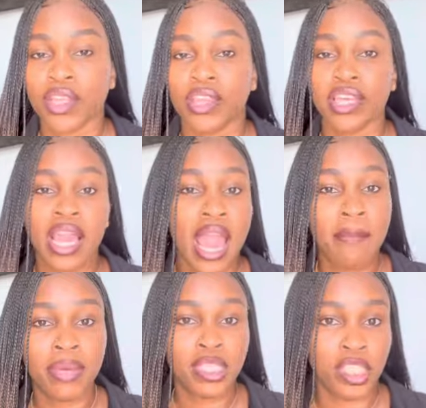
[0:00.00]
the
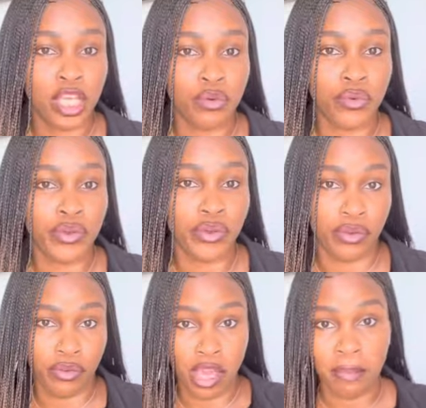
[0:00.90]
embassy will,
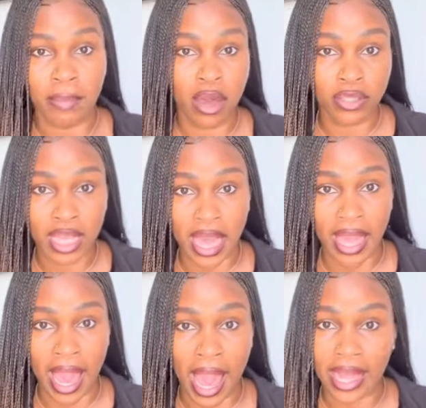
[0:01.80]
in Malta
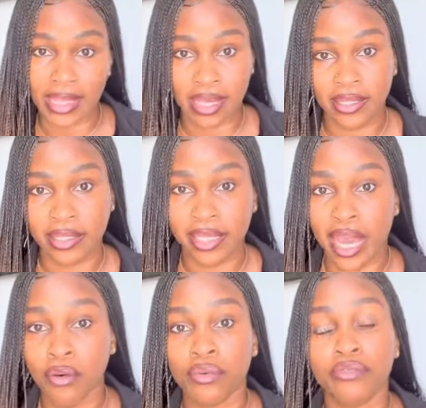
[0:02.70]
here,
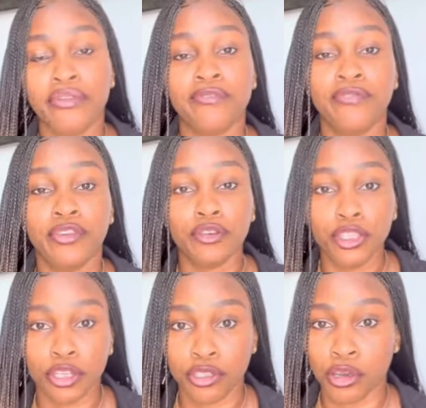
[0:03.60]
Identitia, will review
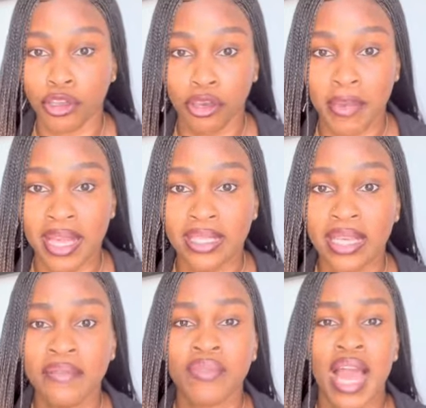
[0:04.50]
your documents.
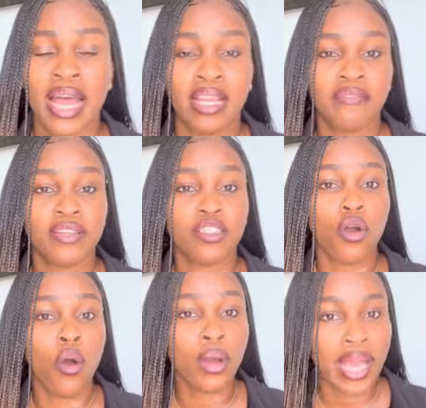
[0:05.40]
And if it's
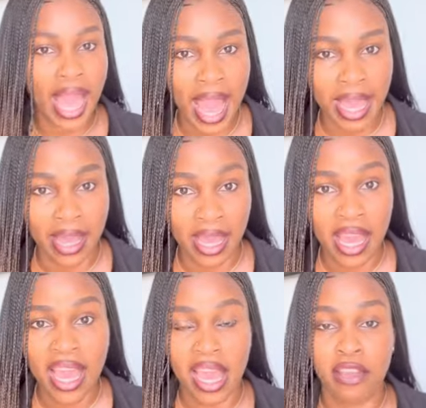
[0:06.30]
okay,
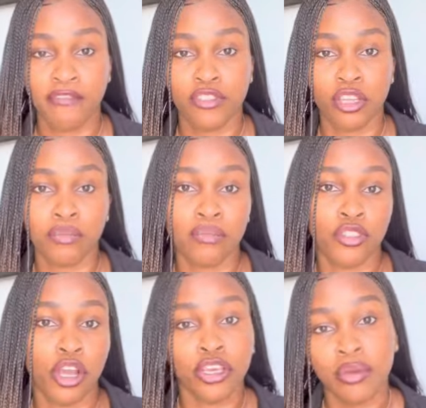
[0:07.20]
if some
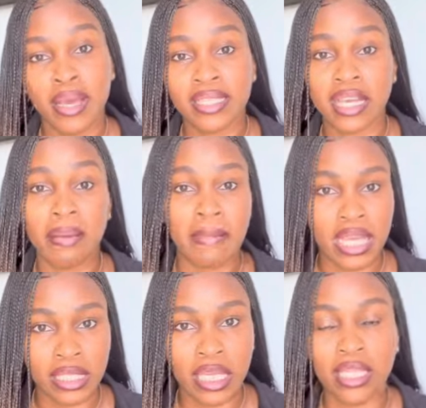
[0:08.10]
documents are
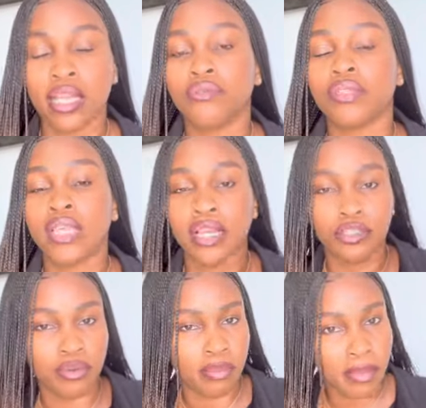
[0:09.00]
missing, they will send
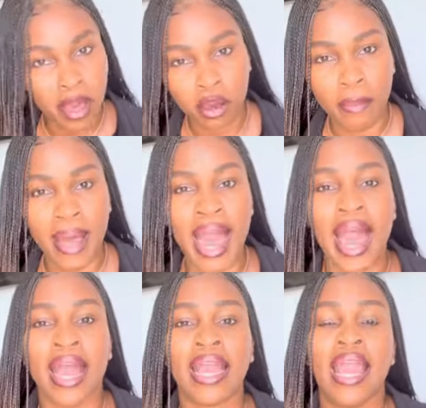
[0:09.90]
you a mail
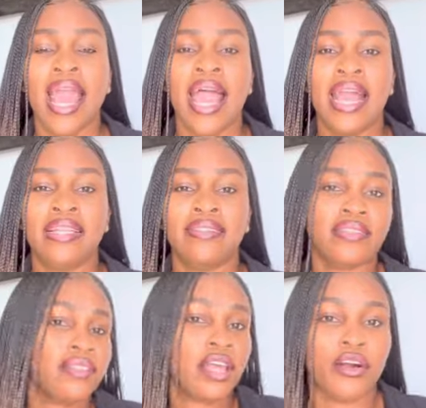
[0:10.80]
back
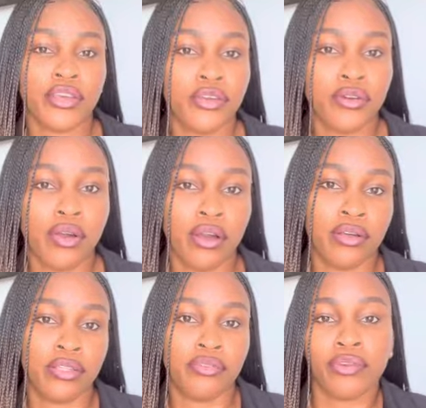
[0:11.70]
and tell you
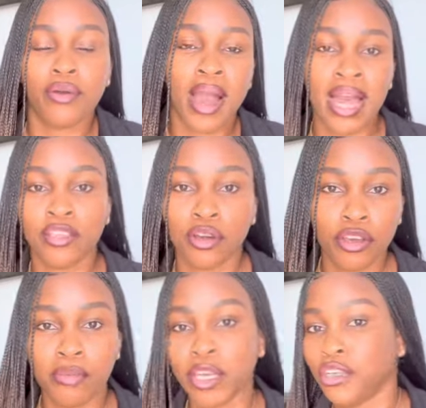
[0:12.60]
the required
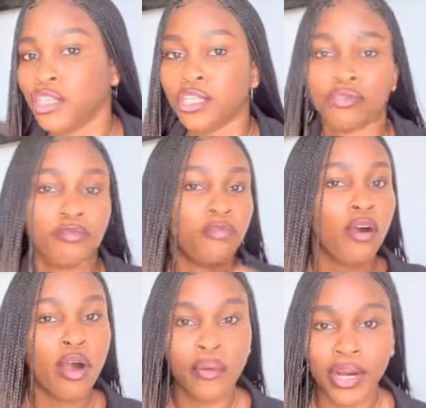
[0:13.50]
document you need to
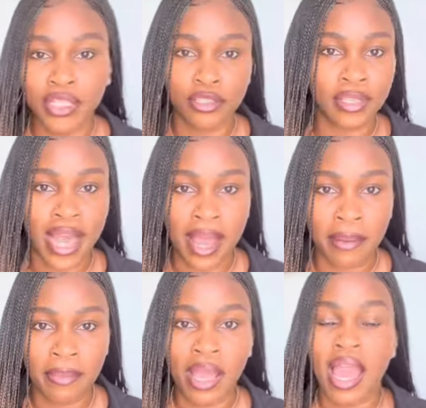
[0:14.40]
forward to
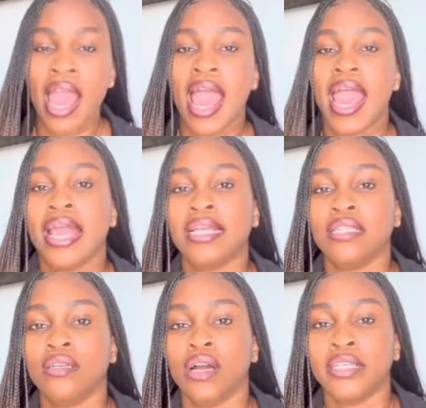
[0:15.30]
them.
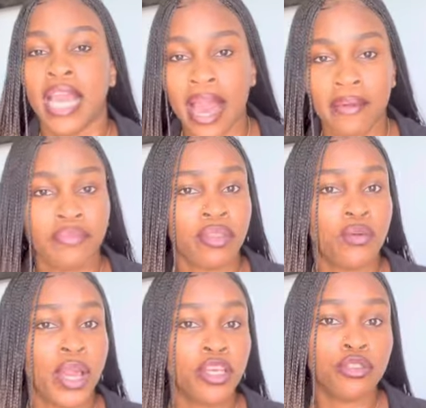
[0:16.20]
And yeah,
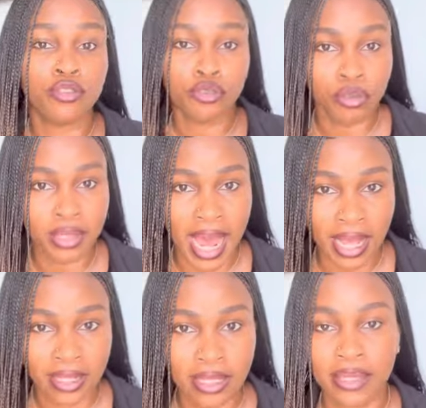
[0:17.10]
when you do
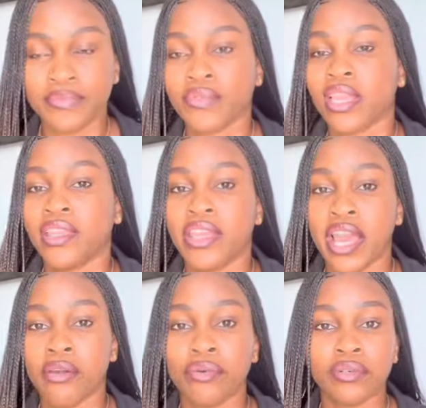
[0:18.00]
that,
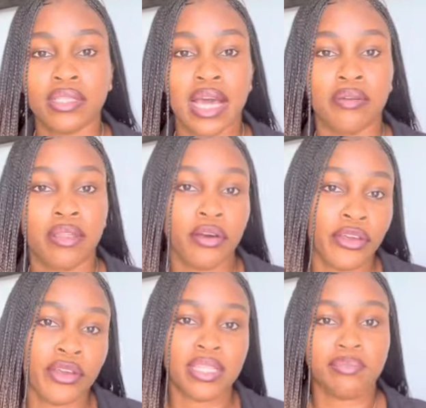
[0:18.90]
they will now tell
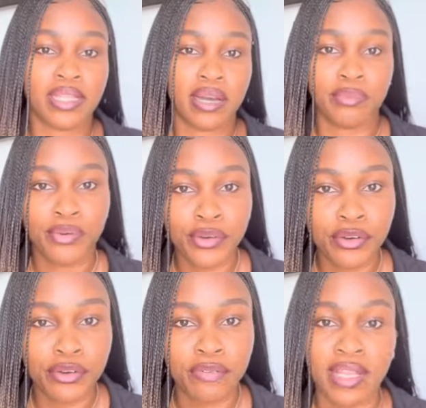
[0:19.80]
you it's been
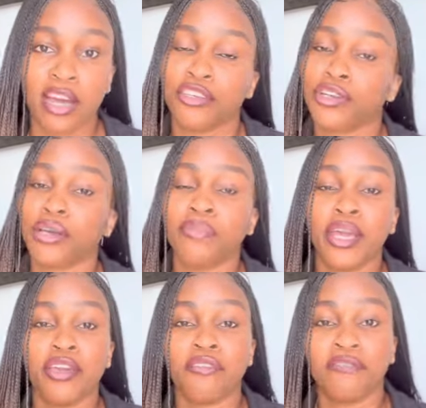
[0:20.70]
approved. Now you can pay your